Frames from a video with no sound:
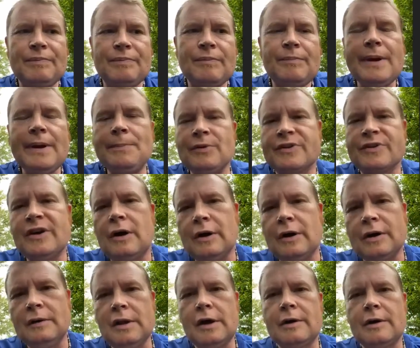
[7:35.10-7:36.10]
People
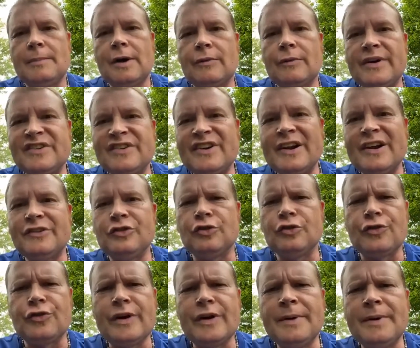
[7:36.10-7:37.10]
talk a lot about residential
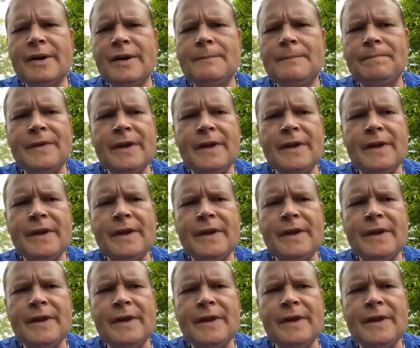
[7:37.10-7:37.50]
treatment,